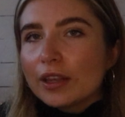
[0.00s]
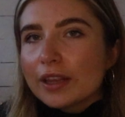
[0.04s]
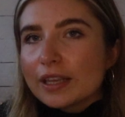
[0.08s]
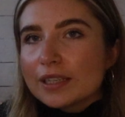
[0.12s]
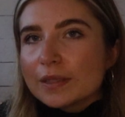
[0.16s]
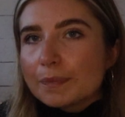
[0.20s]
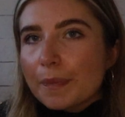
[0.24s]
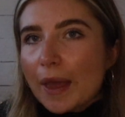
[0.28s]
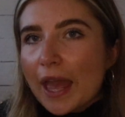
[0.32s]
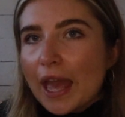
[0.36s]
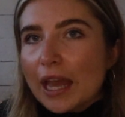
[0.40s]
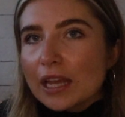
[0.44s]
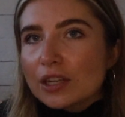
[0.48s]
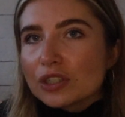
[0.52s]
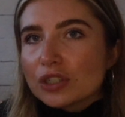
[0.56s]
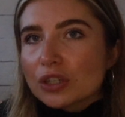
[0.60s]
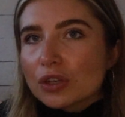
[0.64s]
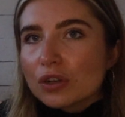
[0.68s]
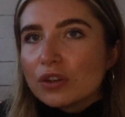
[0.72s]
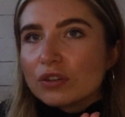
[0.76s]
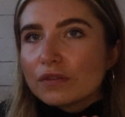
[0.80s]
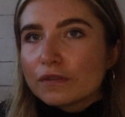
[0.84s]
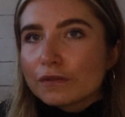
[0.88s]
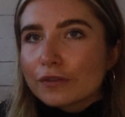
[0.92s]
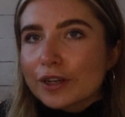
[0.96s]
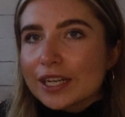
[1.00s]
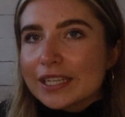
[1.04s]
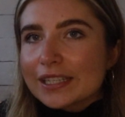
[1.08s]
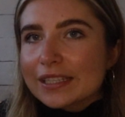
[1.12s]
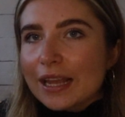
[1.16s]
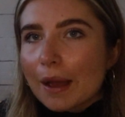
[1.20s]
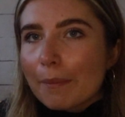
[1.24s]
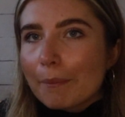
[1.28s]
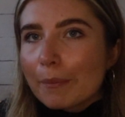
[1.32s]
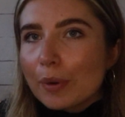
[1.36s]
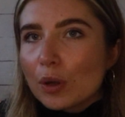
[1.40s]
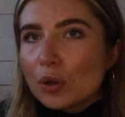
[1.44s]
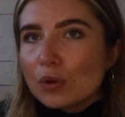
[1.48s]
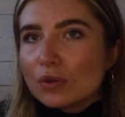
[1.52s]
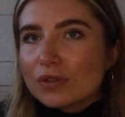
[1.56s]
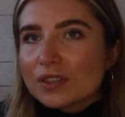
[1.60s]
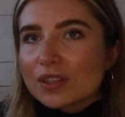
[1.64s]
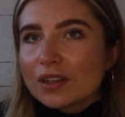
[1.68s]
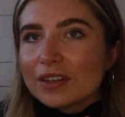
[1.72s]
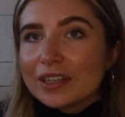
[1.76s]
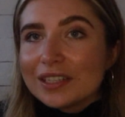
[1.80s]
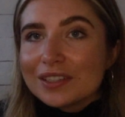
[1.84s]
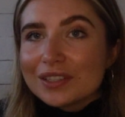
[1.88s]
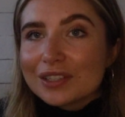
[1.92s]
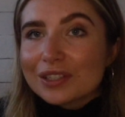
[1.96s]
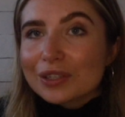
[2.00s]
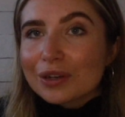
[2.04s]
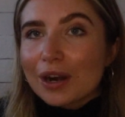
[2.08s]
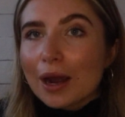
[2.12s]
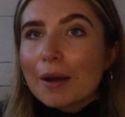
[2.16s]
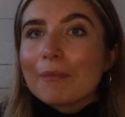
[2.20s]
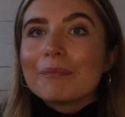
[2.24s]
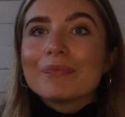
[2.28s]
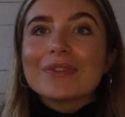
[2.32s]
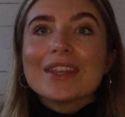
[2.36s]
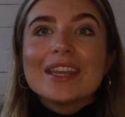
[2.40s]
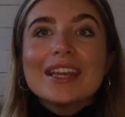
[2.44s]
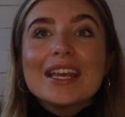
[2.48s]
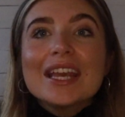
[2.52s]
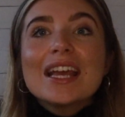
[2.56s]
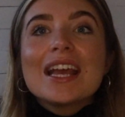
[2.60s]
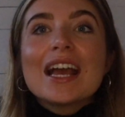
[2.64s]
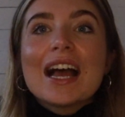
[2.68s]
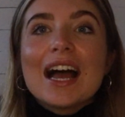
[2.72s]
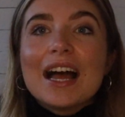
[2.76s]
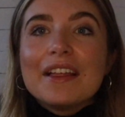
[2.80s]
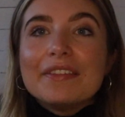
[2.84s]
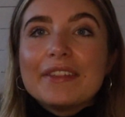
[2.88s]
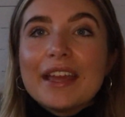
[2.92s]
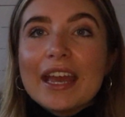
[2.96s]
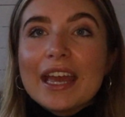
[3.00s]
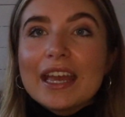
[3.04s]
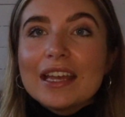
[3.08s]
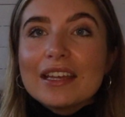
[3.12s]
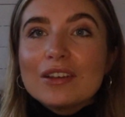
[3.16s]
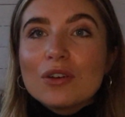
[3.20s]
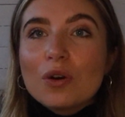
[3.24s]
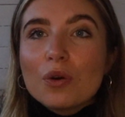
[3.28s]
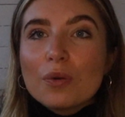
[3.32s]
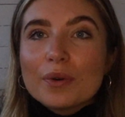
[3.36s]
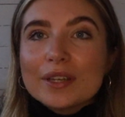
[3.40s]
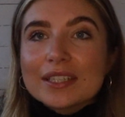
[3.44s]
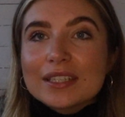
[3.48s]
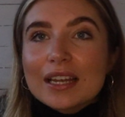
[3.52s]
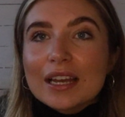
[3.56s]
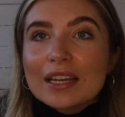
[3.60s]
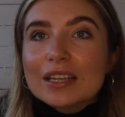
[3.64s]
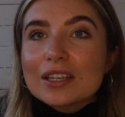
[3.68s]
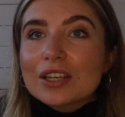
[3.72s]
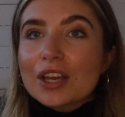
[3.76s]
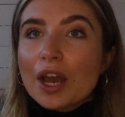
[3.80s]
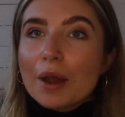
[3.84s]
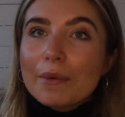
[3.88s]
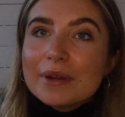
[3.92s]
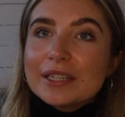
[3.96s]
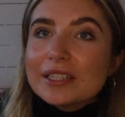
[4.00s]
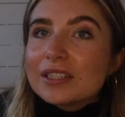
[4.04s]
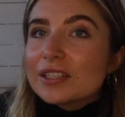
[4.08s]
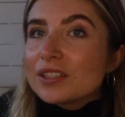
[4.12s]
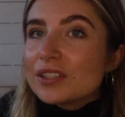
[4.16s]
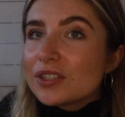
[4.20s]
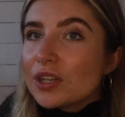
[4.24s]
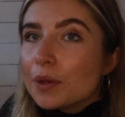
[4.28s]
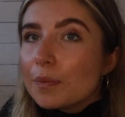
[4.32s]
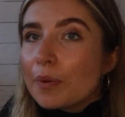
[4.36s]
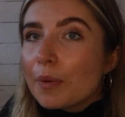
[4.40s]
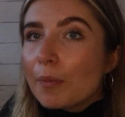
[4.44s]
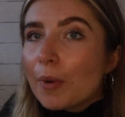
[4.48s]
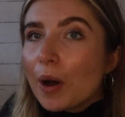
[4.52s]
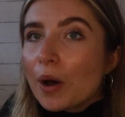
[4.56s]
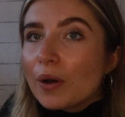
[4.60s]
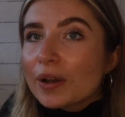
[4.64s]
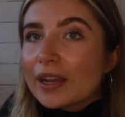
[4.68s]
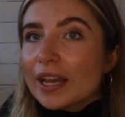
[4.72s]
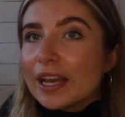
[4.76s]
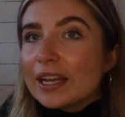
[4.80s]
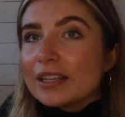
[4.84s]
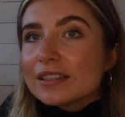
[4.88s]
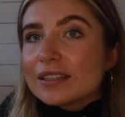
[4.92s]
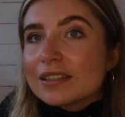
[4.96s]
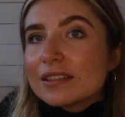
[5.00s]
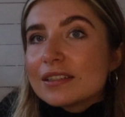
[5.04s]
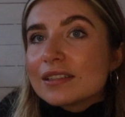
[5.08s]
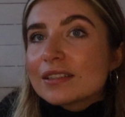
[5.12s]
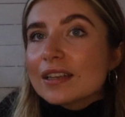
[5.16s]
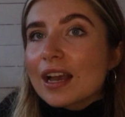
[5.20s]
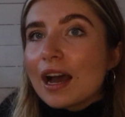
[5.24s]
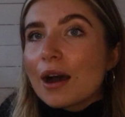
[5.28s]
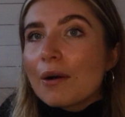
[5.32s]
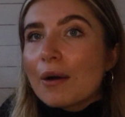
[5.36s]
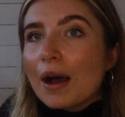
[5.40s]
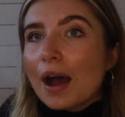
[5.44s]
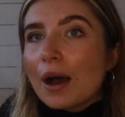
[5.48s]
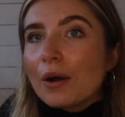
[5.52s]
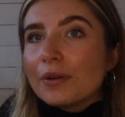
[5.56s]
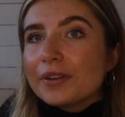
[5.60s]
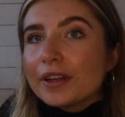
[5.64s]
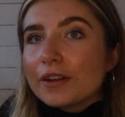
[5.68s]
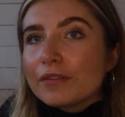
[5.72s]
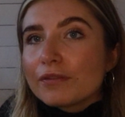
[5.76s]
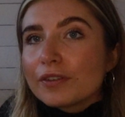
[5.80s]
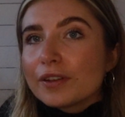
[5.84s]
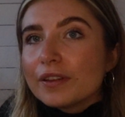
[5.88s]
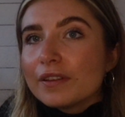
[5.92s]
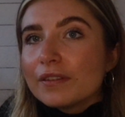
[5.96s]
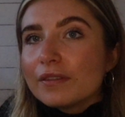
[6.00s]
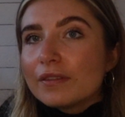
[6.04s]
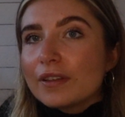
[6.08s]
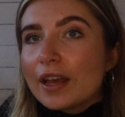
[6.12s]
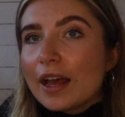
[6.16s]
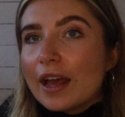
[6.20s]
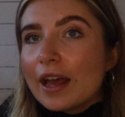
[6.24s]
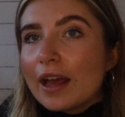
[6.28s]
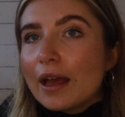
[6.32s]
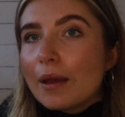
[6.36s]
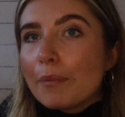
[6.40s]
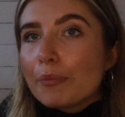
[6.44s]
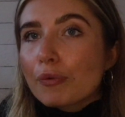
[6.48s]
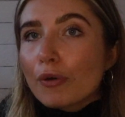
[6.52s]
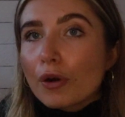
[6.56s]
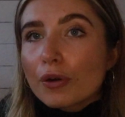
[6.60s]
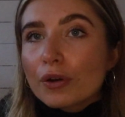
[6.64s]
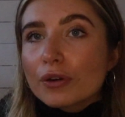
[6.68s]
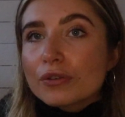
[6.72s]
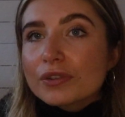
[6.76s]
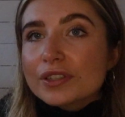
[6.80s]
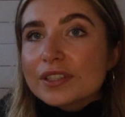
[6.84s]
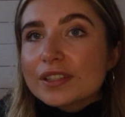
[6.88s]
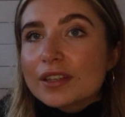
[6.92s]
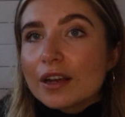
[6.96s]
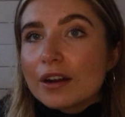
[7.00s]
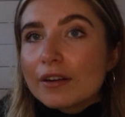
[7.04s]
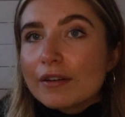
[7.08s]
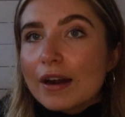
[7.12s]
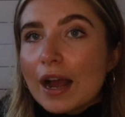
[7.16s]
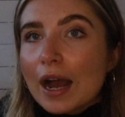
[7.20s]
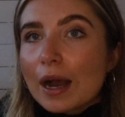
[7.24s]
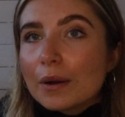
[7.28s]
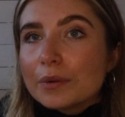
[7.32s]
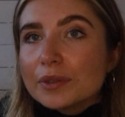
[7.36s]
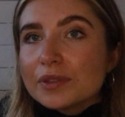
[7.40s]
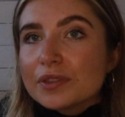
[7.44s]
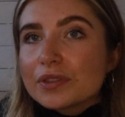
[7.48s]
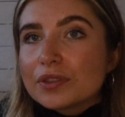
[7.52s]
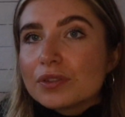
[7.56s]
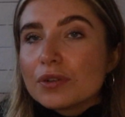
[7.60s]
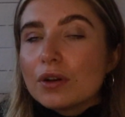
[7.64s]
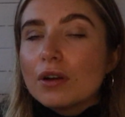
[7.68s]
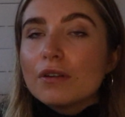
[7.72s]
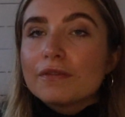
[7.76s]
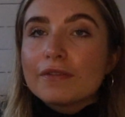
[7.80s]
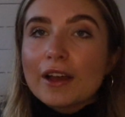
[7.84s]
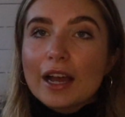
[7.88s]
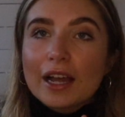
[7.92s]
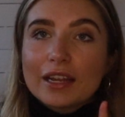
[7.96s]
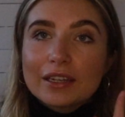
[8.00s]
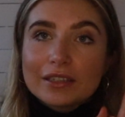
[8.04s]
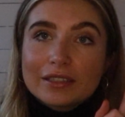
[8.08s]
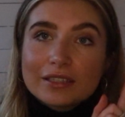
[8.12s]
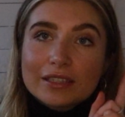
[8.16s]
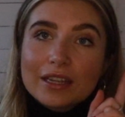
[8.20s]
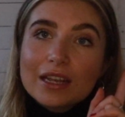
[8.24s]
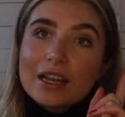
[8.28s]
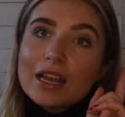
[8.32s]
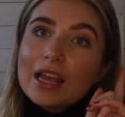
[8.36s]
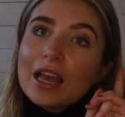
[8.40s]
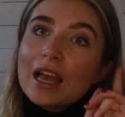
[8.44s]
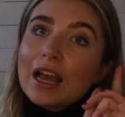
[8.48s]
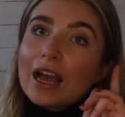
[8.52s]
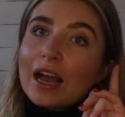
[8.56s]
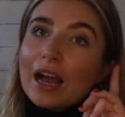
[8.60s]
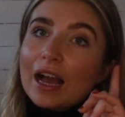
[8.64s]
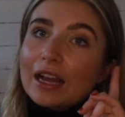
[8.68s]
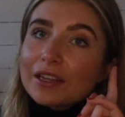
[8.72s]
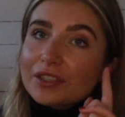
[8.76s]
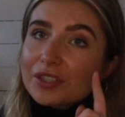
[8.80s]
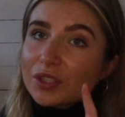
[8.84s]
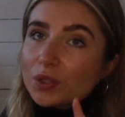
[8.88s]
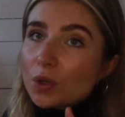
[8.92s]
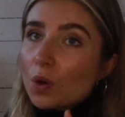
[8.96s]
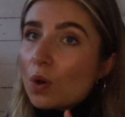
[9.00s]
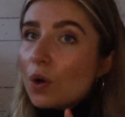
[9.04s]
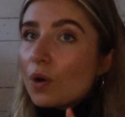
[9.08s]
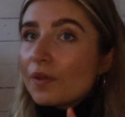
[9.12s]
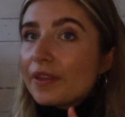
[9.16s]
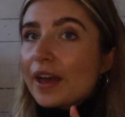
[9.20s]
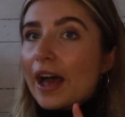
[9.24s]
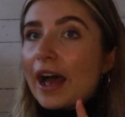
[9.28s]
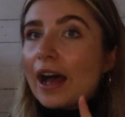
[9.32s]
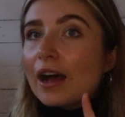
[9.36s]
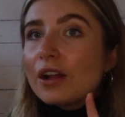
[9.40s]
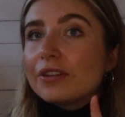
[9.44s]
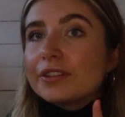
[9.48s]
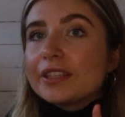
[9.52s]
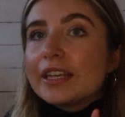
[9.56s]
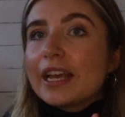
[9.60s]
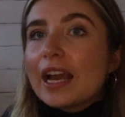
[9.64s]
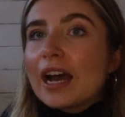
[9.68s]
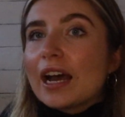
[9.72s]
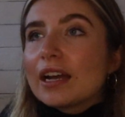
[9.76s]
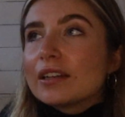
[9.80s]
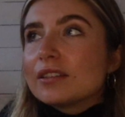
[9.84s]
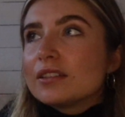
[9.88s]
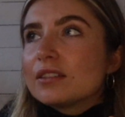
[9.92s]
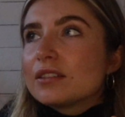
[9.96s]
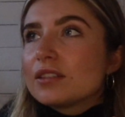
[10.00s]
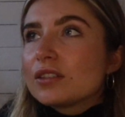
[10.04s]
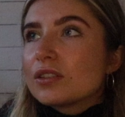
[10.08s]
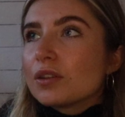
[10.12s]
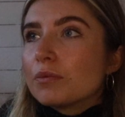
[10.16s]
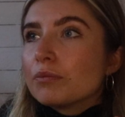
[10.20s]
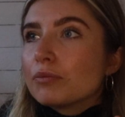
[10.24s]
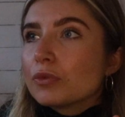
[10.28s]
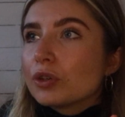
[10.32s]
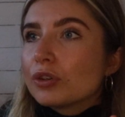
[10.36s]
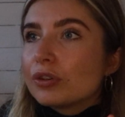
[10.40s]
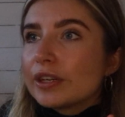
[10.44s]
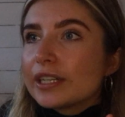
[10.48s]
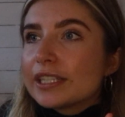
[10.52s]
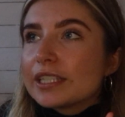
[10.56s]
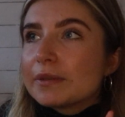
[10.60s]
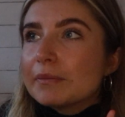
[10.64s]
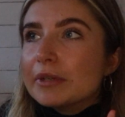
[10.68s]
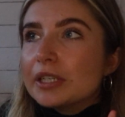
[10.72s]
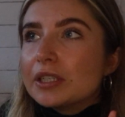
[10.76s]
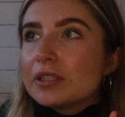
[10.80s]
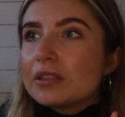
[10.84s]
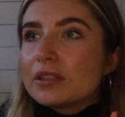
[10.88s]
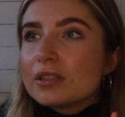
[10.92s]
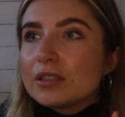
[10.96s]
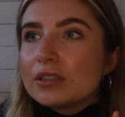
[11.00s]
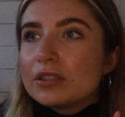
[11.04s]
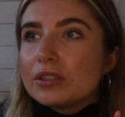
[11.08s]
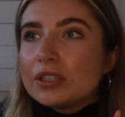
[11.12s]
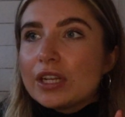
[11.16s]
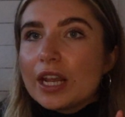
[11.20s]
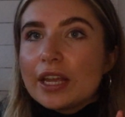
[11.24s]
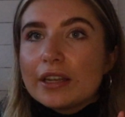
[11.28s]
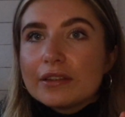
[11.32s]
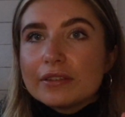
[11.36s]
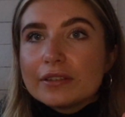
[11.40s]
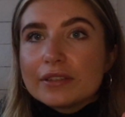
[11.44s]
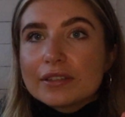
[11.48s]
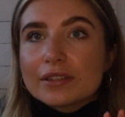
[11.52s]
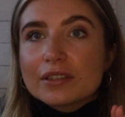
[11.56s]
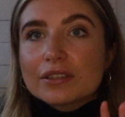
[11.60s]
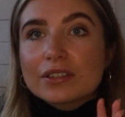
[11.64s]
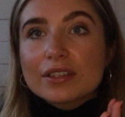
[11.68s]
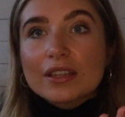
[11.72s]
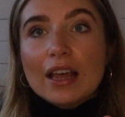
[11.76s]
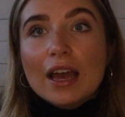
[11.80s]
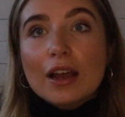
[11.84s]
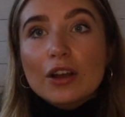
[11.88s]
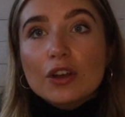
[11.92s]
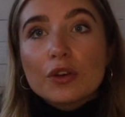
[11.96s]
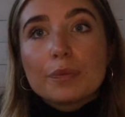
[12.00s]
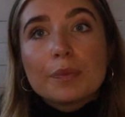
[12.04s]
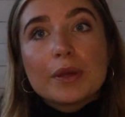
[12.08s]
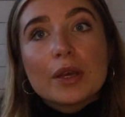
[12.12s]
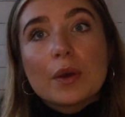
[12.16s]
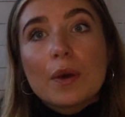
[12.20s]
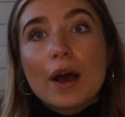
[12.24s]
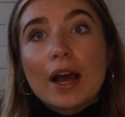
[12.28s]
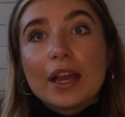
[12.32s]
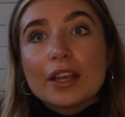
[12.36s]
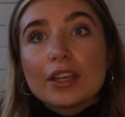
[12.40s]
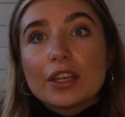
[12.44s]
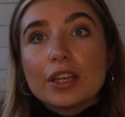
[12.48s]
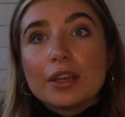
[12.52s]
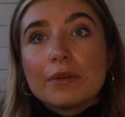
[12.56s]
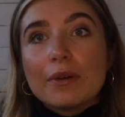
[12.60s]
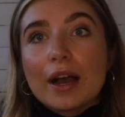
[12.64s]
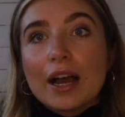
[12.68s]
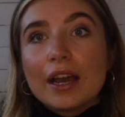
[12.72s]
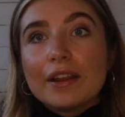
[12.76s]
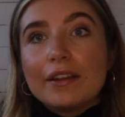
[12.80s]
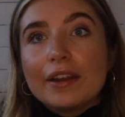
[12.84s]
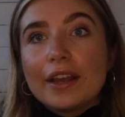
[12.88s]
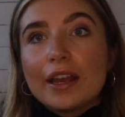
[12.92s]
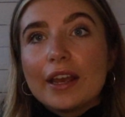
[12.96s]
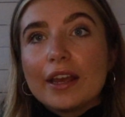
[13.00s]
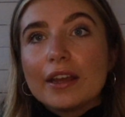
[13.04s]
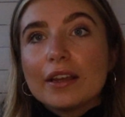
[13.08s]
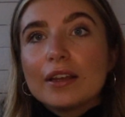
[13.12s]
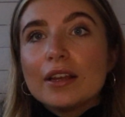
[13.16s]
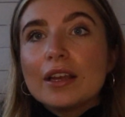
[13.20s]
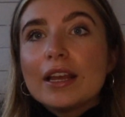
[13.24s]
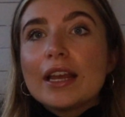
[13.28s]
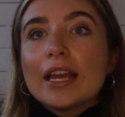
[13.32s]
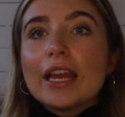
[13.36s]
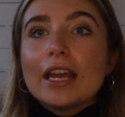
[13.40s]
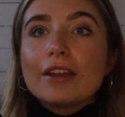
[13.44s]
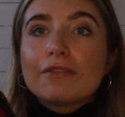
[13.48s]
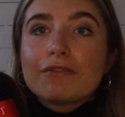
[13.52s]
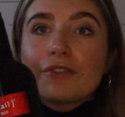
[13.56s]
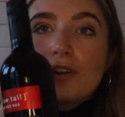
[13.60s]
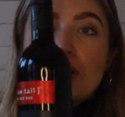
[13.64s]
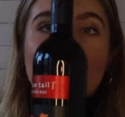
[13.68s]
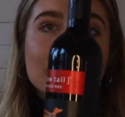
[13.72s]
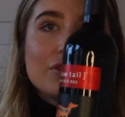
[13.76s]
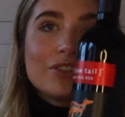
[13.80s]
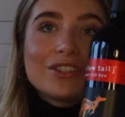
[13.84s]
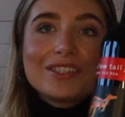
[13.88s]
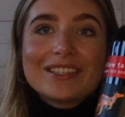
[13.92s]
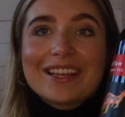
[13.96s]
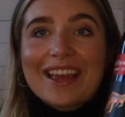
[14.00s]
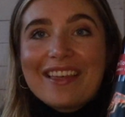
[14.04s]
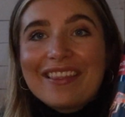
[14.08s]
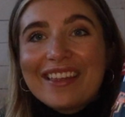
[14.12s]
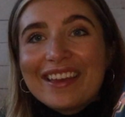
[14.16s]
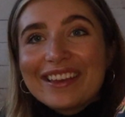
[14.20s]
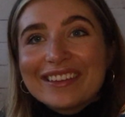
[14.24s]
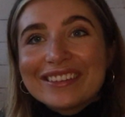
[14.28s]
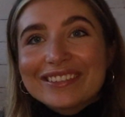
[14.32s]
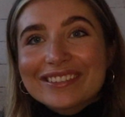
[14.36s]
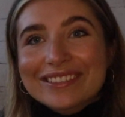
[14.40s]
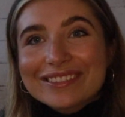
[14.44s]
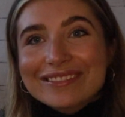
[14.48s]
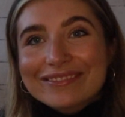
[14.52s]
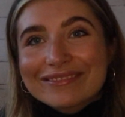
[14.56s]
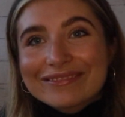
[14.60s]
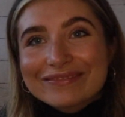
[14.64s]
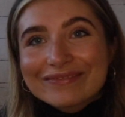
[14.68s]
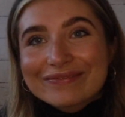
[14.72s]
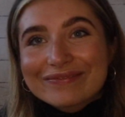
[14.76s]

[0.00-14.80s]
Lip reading: this page called Free Samples on Instagram, and they always like go into supermarkets and scout out different products that are out and stuff, and I saw that Aldi had some Christmas gins, so that could be quite a cute idea. If not, just get this.